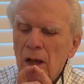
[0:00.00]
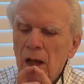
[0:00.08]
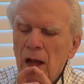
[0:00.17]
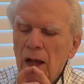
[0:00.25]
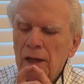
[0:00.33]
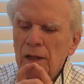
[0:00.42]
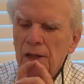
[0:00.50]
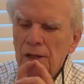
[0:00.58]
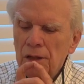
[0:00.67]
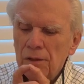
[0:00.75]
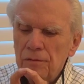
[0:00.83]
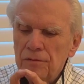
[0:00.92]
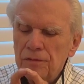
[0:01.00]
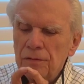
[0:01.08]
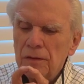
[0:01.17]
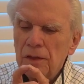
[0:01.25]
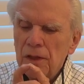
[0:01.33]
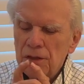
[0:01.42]
I live,
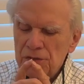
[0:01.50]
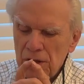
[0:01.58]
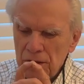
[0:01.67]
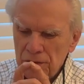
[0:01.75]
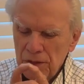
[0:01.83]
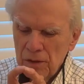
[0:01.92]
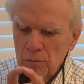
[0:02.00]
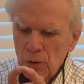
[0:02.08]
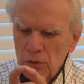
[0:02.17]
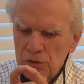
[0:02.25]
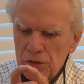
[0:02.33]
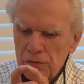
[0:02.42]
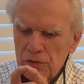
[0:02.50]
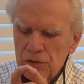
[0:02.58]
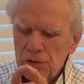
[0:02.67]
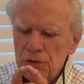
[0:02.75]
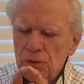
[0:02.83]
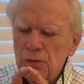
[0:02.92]
as I think most of us
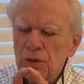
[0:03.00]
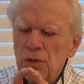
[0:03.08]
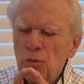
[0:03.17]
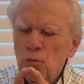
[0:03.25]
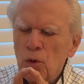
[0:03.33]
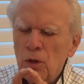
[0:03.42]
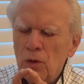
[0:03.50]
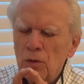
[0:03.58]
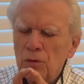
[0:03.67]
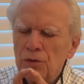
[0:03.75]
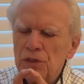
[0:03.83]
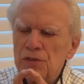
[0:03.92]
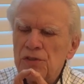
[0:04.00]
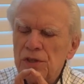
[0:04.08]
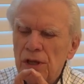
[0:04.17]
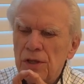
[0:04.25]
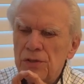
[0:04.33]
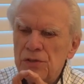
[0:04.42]
do, in a world that
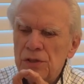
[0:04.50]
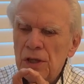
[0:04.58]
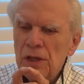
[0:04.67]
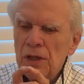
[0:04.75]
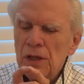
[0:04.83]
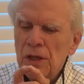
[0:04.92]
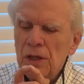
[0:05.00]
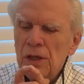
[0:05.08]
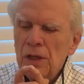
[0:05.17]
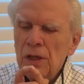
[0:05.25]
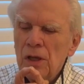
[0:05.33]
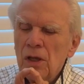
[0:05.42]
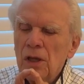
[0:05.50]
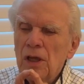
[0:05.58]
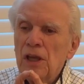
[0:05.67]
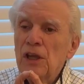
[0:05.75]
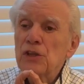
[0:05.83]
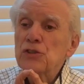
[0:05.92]
says,
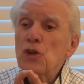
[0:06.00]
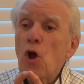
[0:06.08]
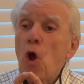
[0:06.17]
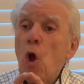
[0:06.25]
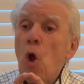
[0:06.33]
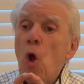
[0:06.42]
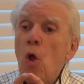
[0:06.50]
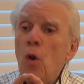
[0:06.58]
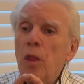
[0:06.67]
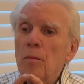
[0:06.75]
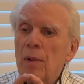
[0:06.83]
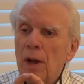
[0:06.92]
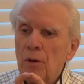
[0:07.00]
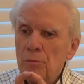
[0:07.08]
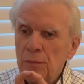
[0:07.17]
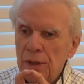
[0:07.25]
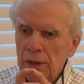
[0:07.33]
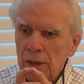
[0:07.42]
it's all about
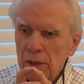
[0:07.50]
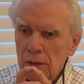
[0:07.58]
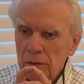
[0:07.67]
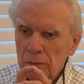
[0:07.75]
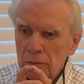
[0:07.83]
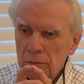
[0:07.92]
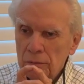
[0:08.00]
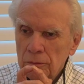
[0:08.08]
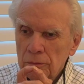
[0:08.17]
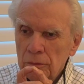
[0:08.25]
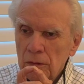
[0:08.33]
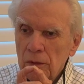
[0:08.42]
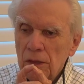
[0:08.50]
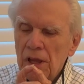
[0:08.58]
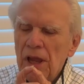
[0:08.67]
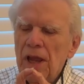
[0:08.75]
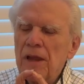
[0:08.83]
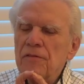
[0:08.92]
me.
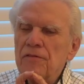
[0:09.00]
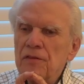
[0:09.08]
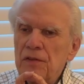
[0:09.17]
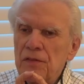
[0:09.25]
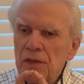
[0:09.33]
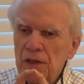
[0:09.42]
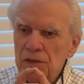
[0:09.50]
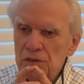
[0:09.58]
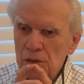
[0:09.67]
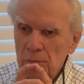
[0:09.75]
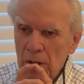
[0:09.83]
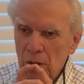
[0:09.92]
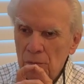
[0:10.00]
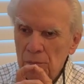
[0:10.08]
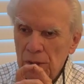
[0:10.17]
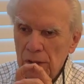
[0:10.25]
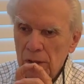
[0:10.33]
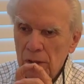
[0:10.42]
Everything's about me.